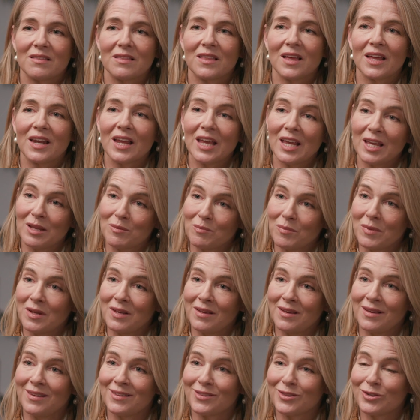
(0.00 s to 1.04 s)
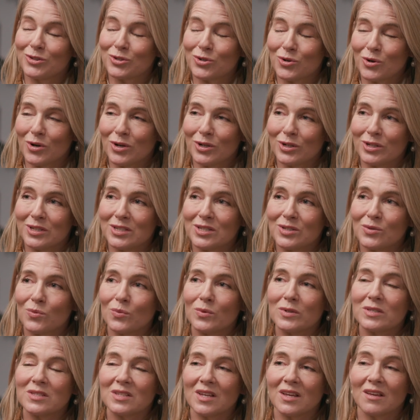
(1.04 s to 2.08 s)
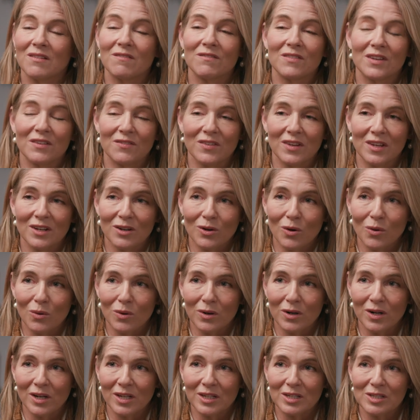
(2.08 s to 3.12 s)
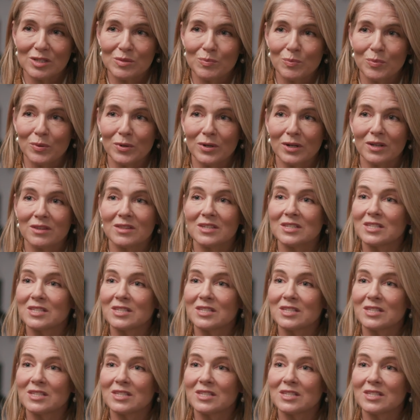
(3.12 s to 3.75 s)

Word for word: that hit me the strongest was in Vivian Gornick's book,